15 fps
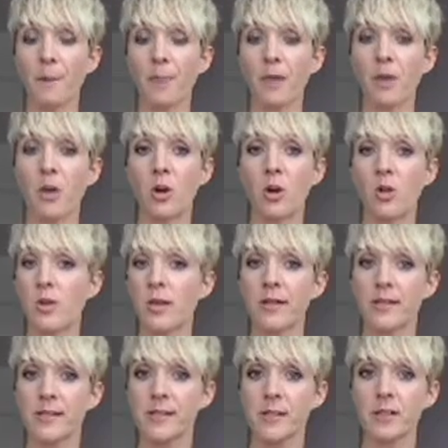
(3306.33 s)
you can
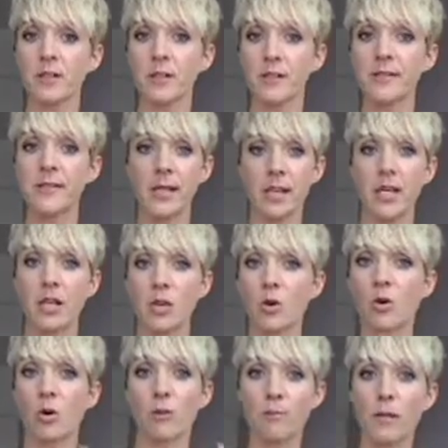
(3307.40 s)
still take
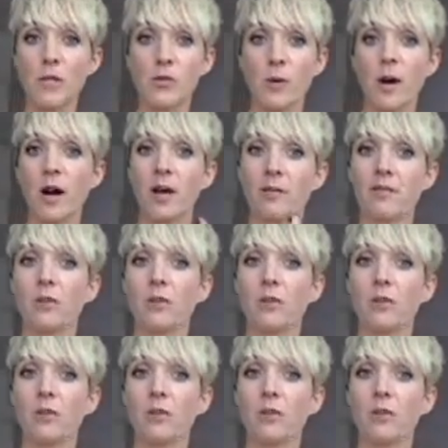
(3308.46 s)
your midwife